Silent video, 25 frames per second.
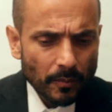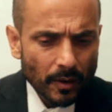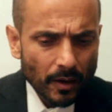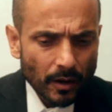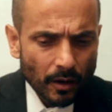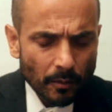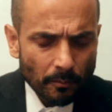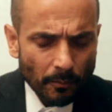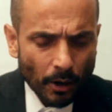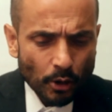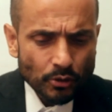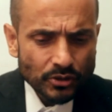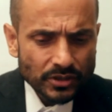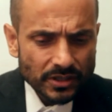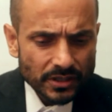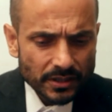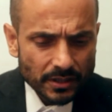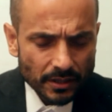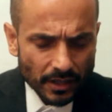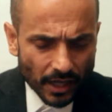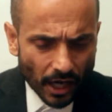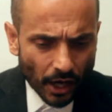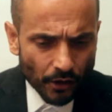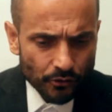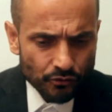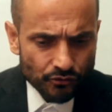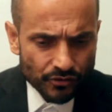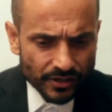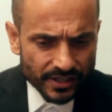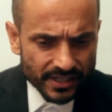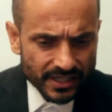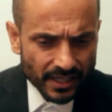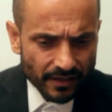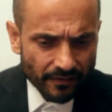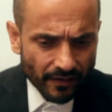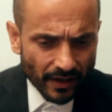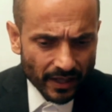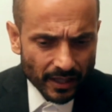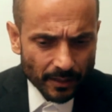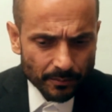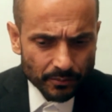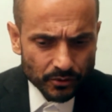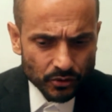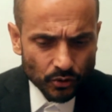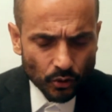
most countries, developed